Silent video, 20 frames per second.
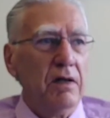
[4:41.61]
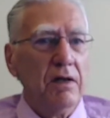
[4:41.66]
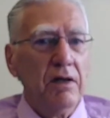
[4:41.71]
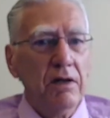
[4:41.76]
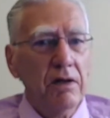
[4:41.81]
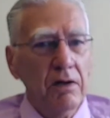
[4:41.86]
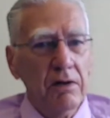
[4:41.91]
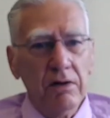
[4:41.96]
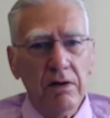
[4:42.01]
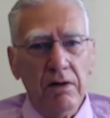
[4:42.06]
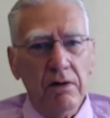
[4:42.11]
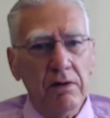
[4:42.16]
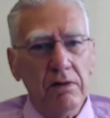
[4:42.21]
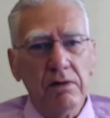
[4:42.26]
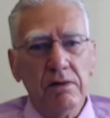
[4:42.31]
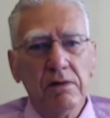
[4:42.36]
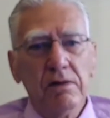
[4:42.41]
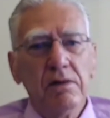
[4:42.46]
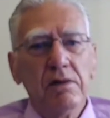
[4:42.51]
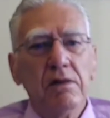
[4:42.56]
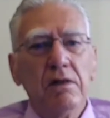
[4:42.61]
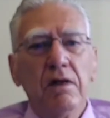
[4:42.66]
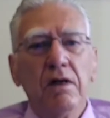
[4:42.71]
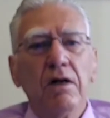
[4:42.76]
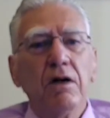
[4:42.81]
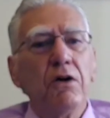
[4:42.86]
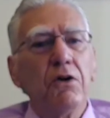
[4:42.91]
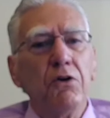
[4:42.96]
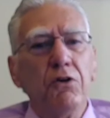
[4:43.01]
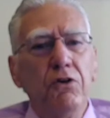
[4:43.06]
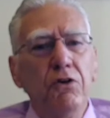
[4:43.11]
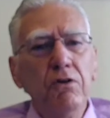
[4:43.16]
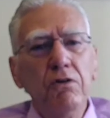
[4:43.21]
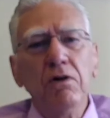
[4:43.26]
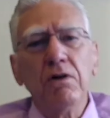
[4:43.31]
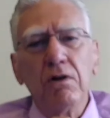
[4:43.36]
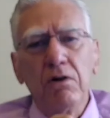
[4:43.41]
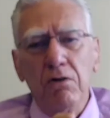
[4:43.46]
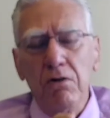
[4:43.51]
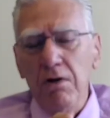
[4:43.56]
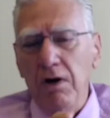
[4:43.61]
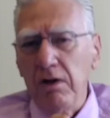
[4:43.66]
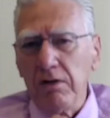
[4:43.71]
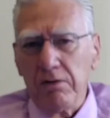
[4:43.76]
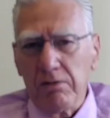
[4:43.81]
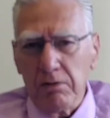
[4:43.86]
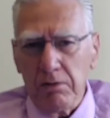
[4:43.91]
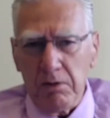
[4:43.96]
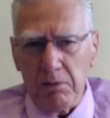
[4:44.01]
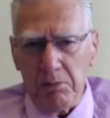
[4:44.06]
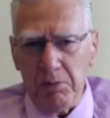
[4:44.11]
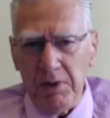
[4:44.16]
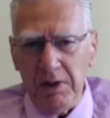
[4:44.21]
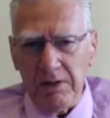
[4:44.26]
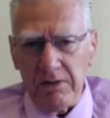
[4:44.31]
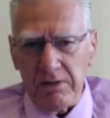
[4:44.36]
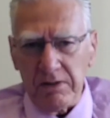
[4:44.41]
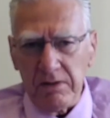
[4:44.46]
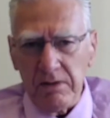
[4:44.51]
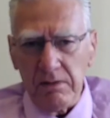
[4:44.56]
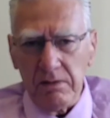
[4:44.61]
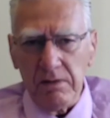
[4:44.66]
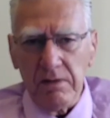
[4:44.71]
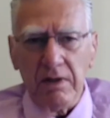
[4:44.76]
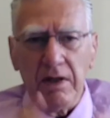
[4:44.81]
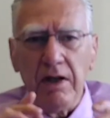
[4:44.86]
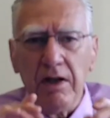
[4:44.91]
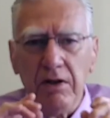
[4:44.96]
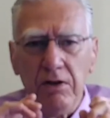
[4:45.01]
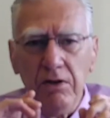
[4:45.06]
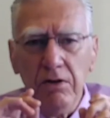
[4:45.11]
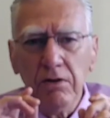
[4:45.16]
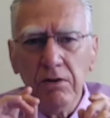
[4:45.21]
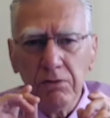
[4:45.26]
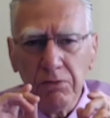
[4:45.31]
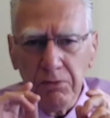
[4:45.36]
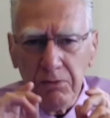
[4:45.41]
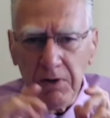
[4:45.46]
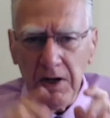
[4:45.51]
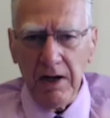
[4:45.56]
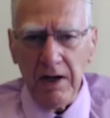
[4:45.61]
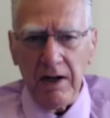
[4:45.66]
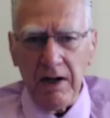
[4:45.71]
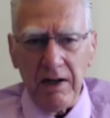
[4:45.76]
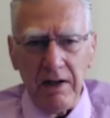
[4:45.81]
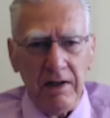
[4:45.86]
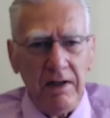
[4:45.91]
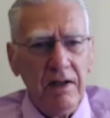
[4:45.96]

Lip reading: No. Do a crossword puzzle, and you'll find,